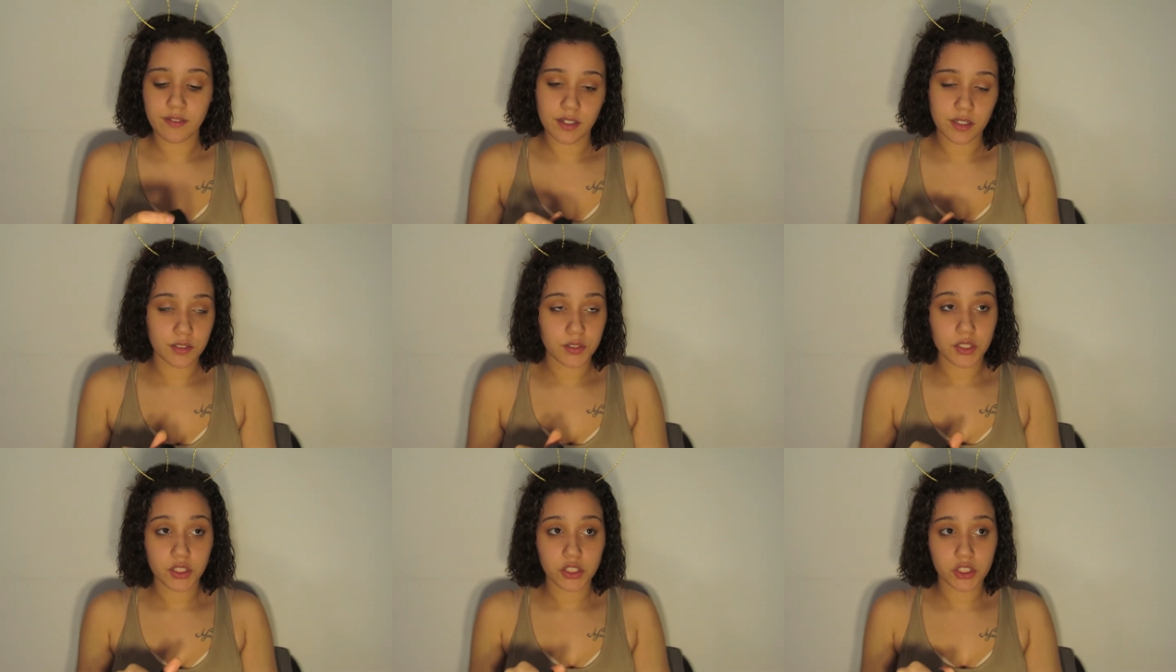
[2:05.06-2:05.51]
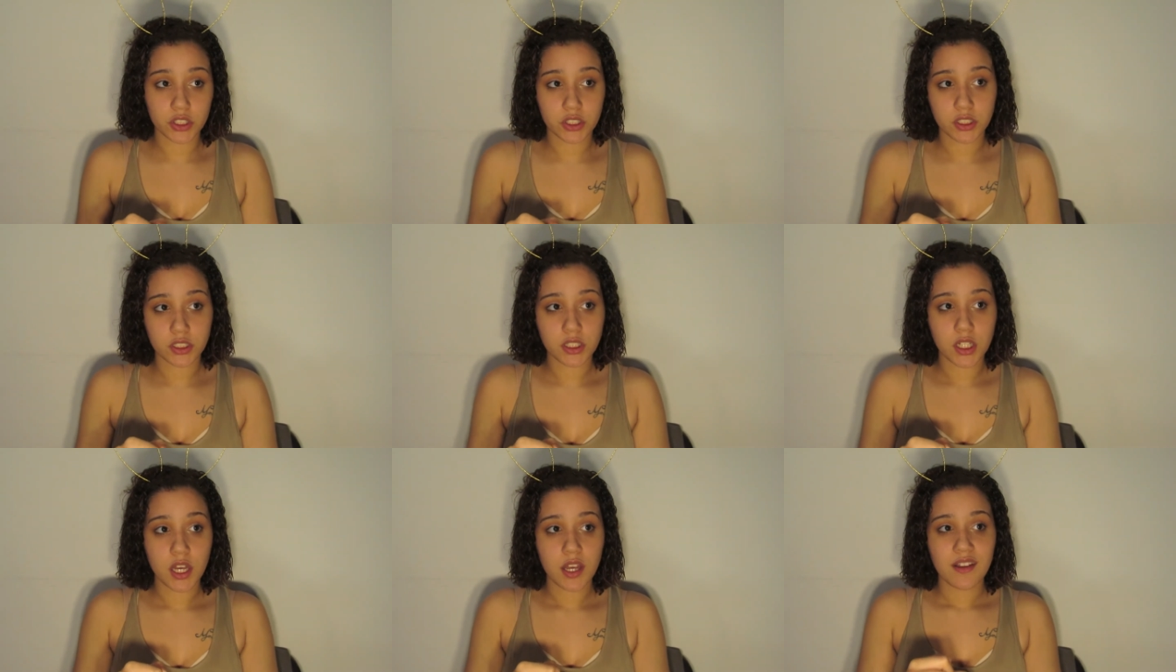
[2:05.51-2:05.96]

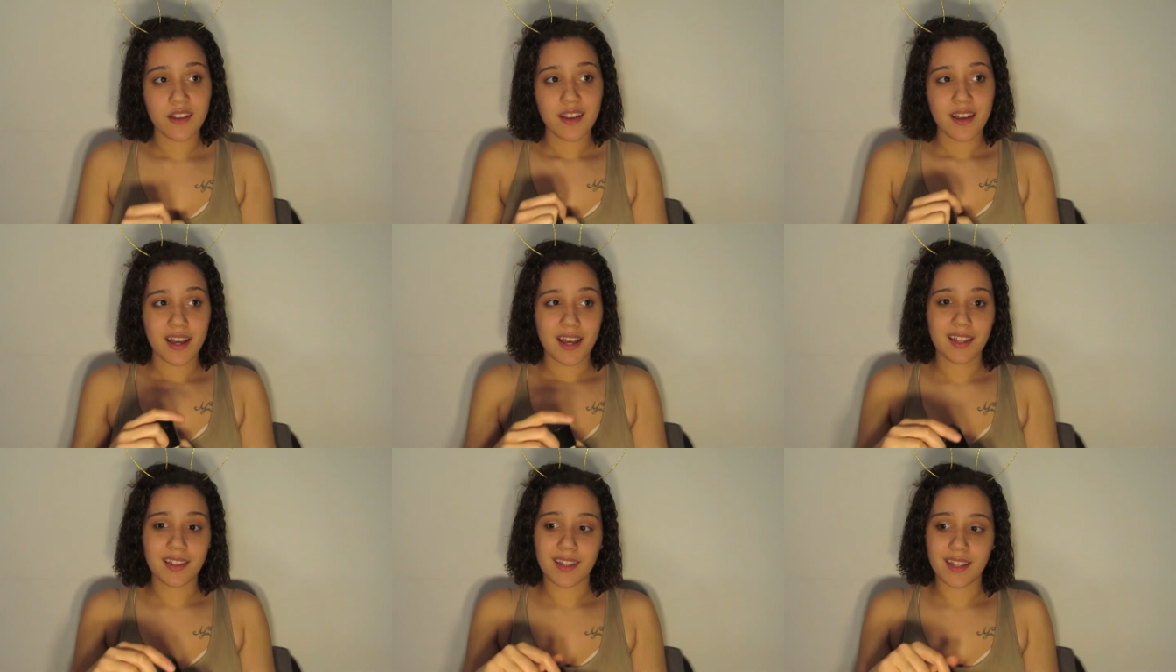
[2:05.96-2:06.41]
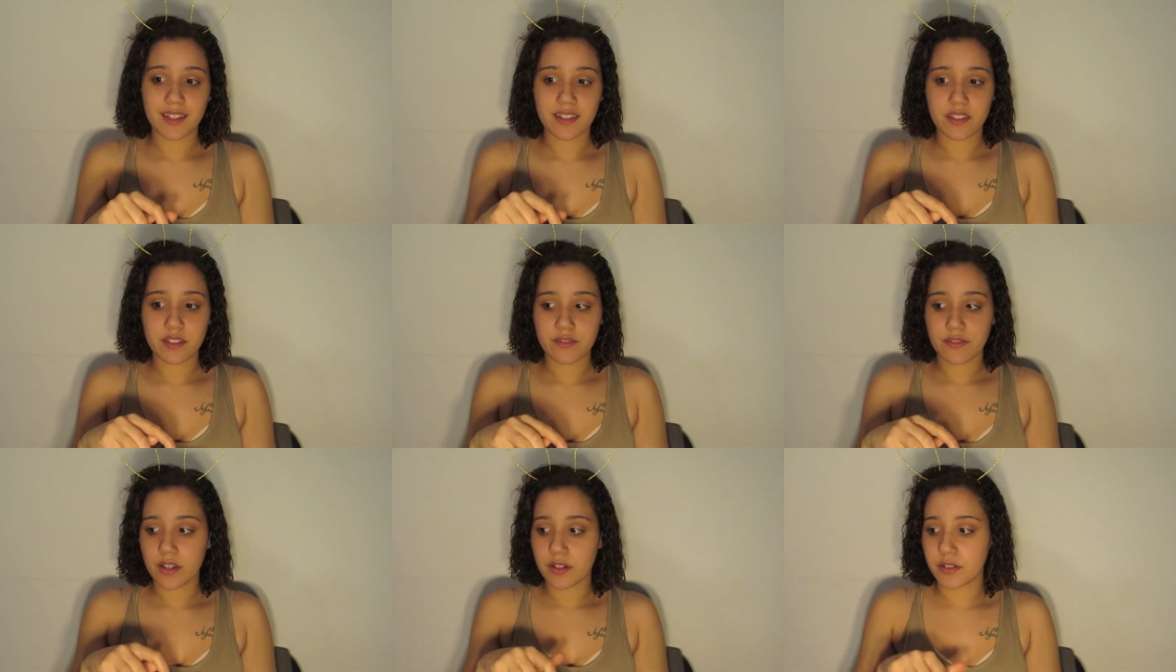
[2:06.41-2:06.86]
foundation. I like
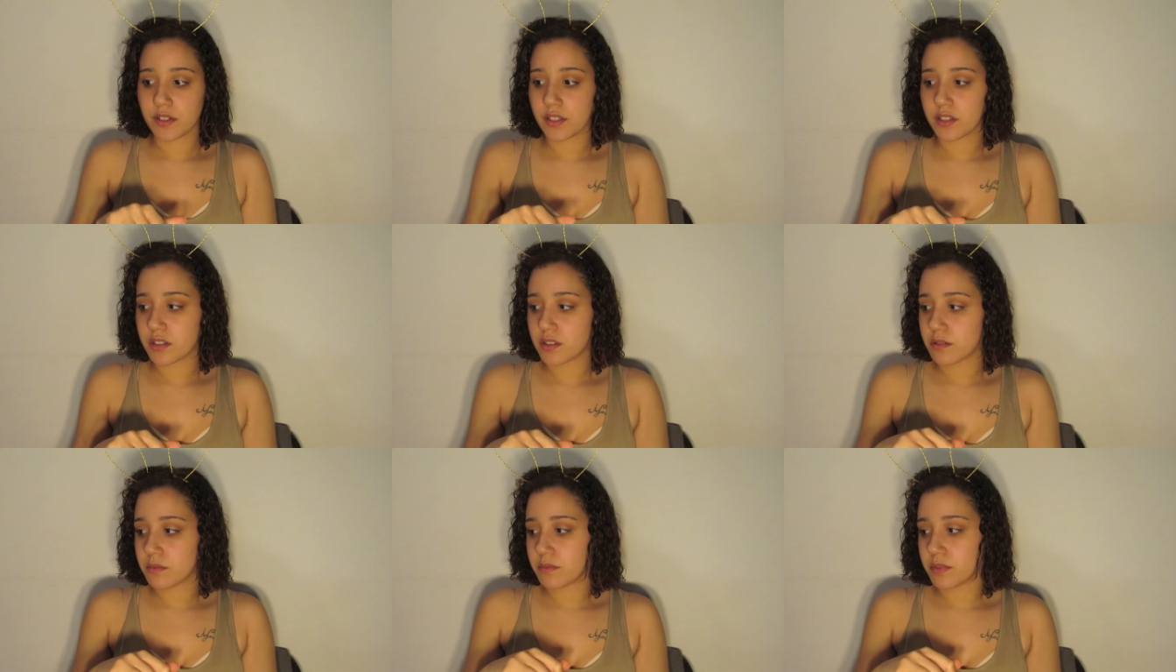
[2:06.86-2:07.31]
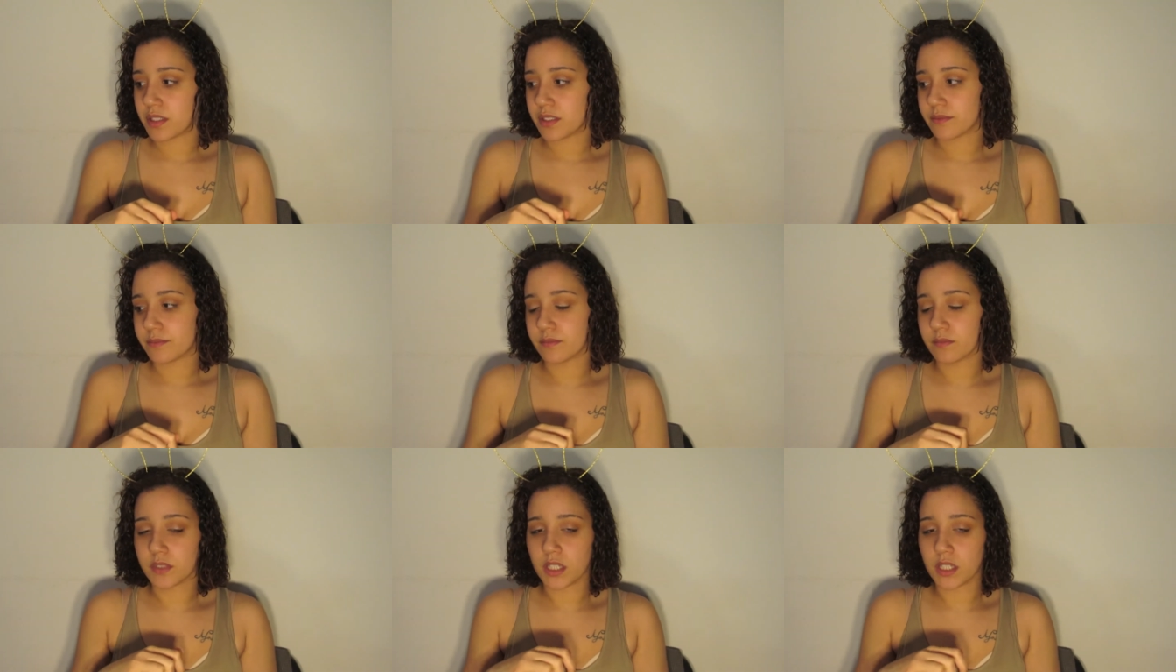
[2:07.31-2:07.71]
this foundation, but